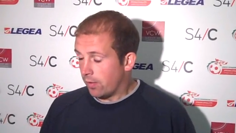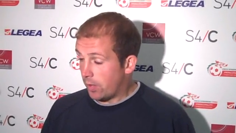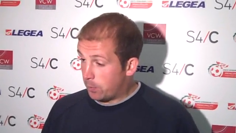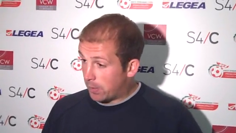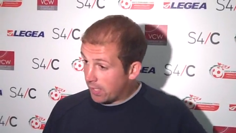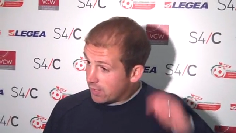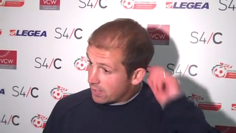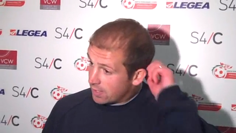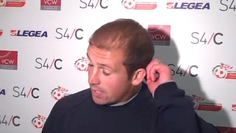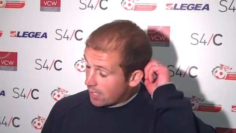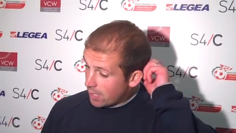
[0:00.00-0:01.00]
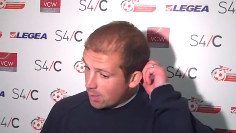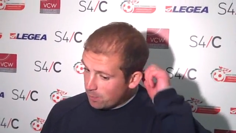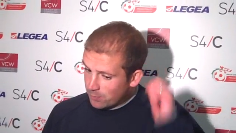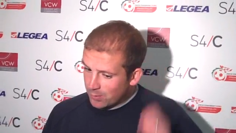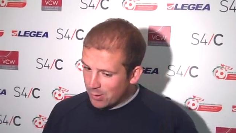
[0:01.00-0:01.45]
Very pleased.
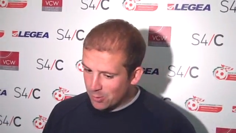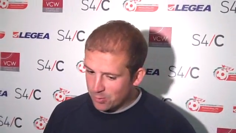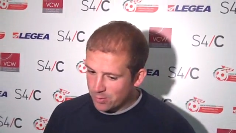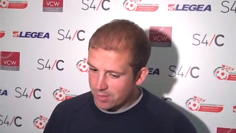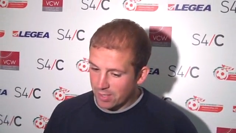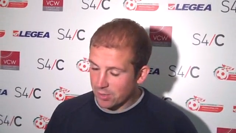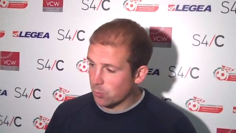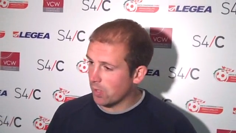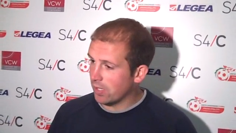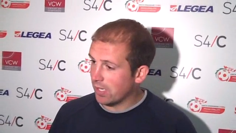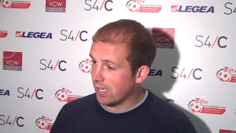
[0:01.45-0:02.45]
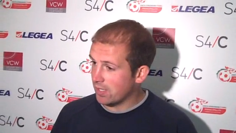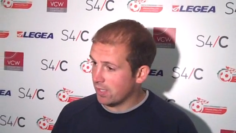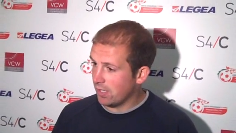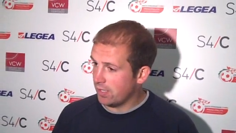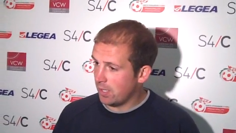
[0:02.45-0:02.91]
6-1
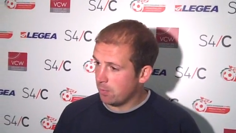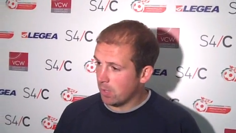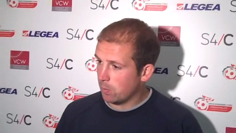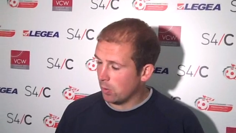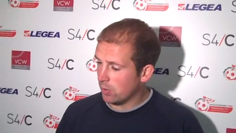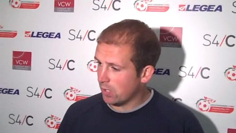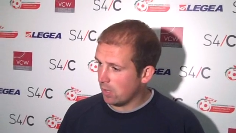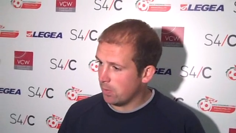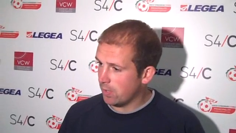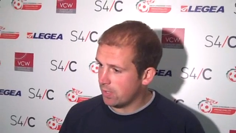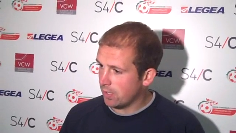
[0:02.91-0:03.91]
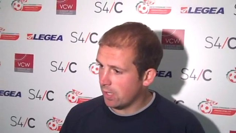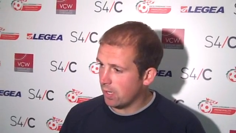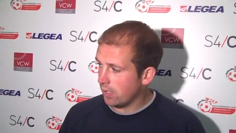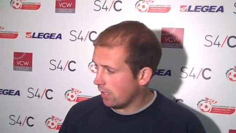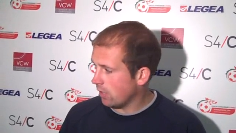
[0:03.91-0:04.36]
against a team like Paul Talbot.
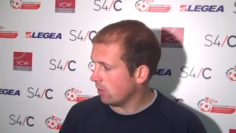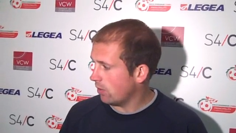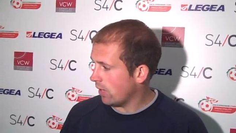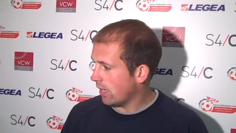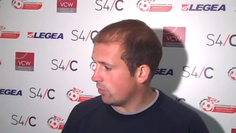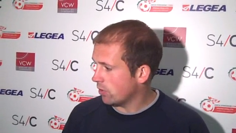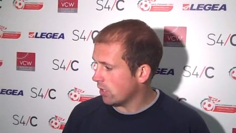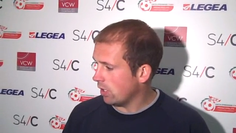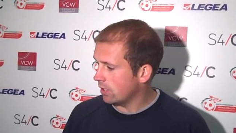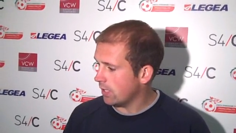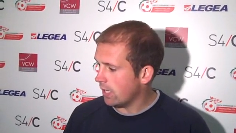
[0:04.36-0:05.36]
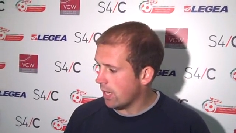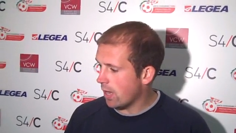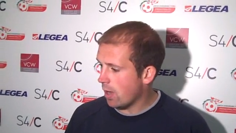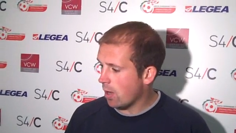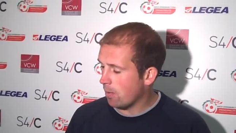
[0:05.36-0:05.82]
Great result.
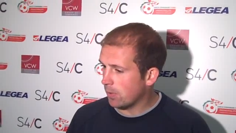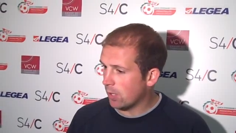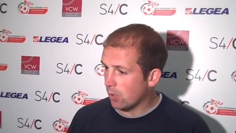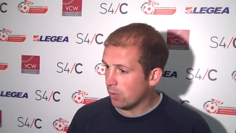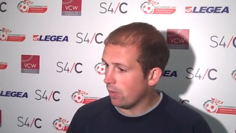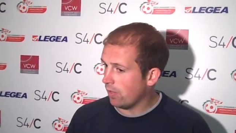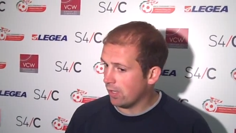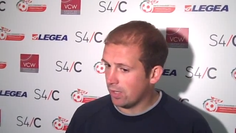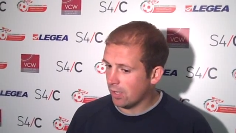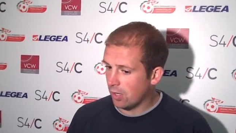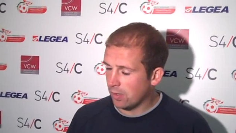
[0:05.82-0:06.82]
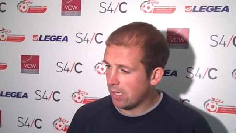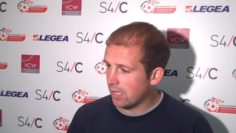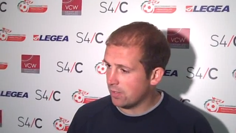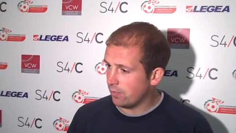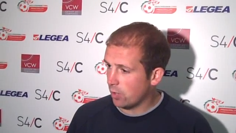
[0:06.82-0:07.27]
I think the
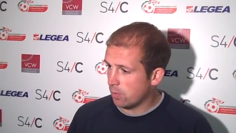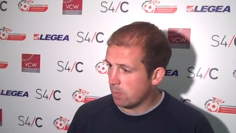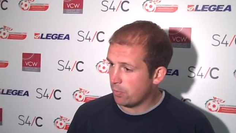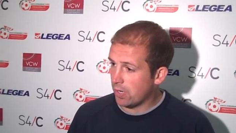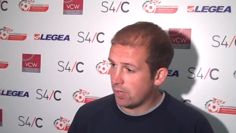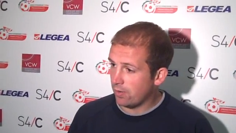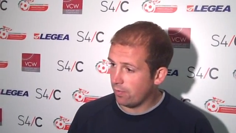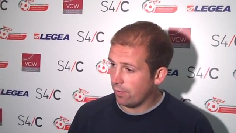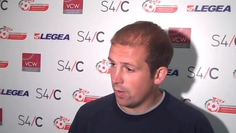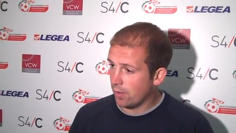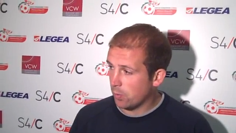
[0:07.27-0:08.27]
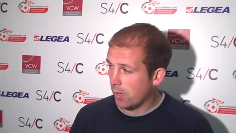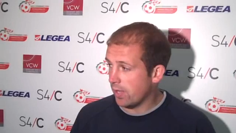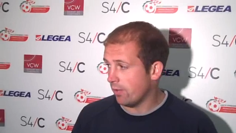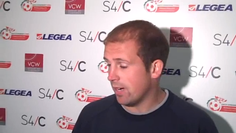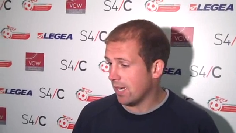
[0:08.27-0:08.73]
lads have got to be proud of the
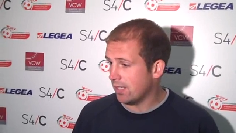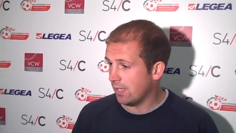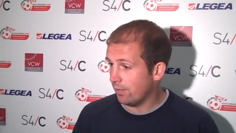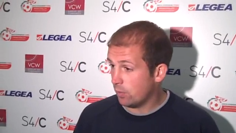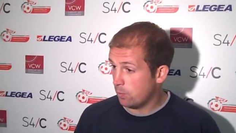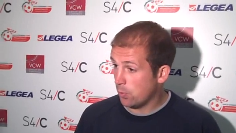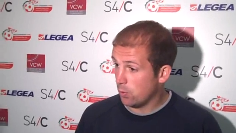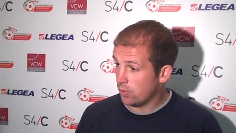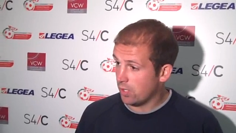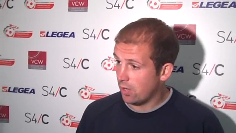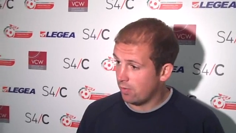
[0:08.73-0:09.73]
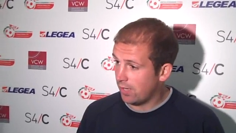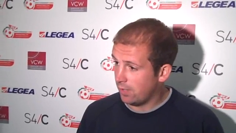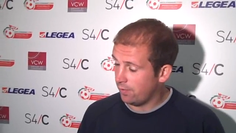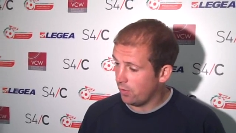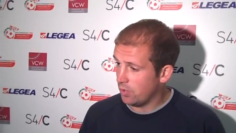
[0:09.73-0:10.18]
way they reacted after a poor start,
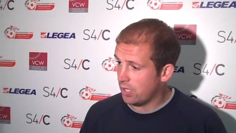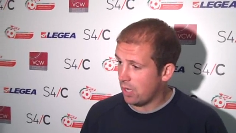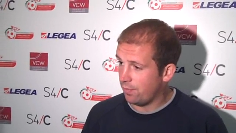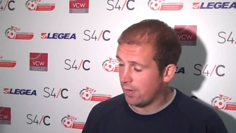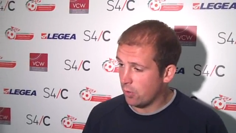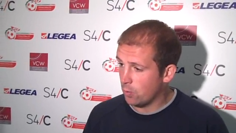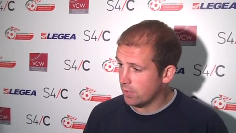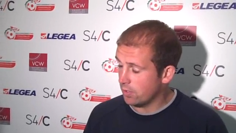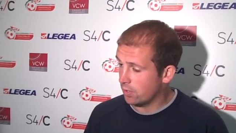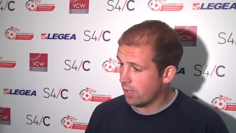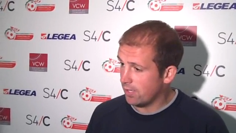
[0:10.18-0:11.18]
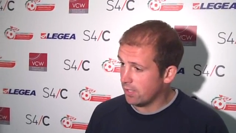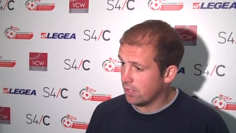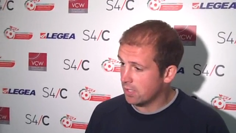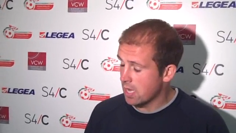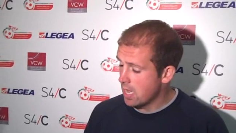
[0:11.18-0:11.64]
really. First half an hour wasn't the
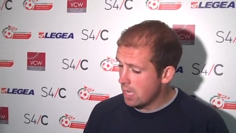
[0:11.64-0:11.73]
greatest.